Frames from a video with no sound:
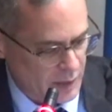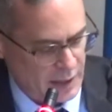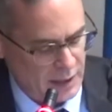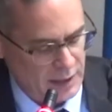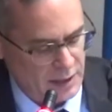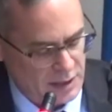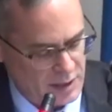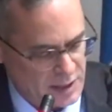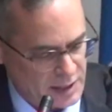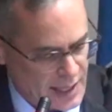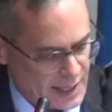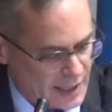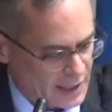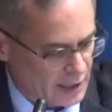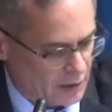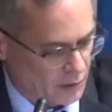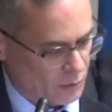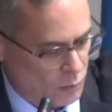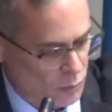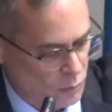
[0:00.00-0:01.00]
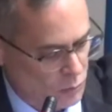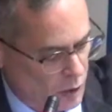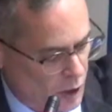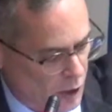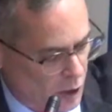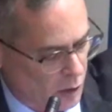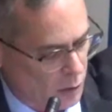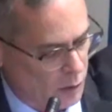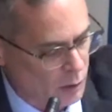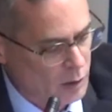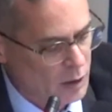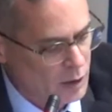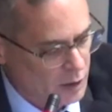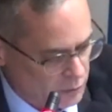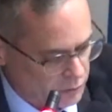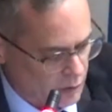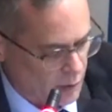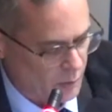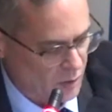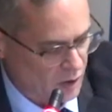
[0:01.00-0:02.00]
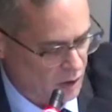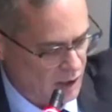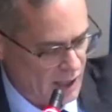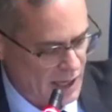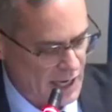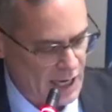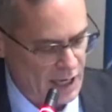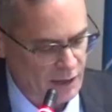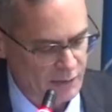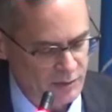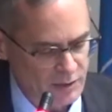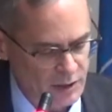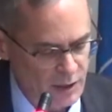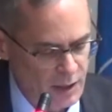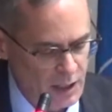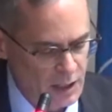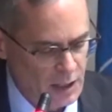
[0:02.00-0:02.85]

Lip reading: in the second row from the left,